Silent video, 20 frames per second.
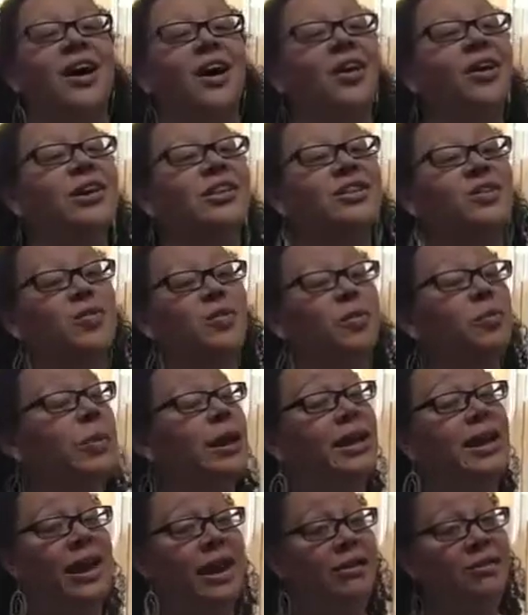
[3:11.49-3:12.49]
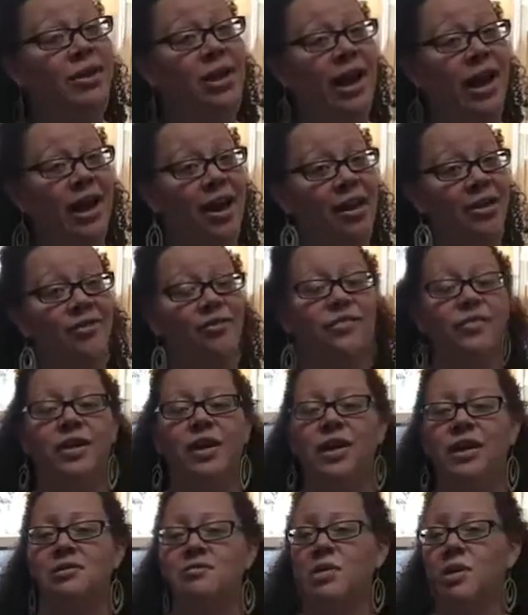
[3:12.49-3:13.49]
All right, so for about 1.5 hours,
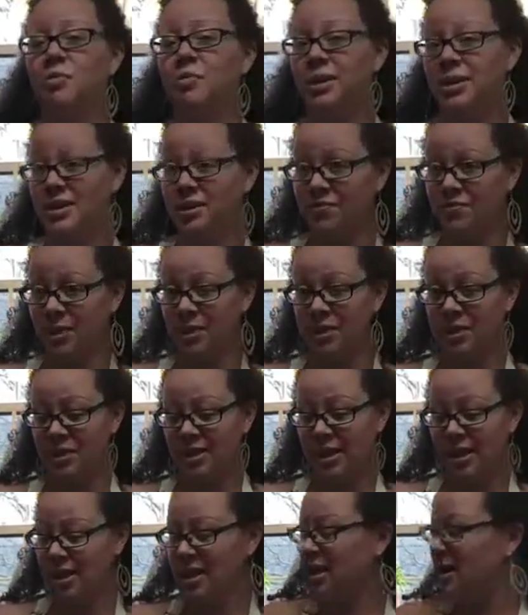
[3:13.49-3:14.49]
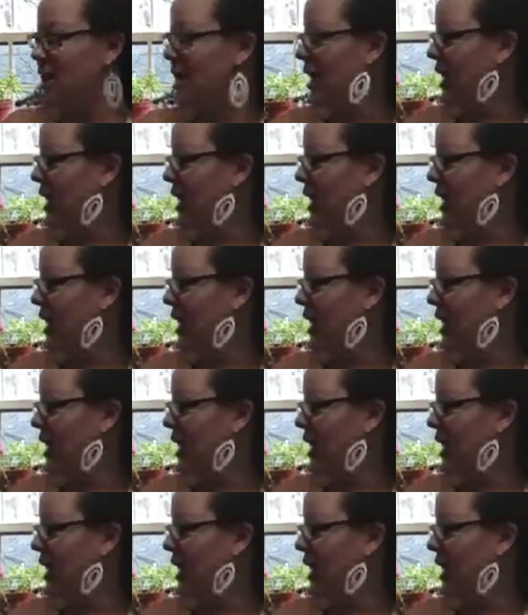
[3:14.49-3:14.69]
our beans have been cooking.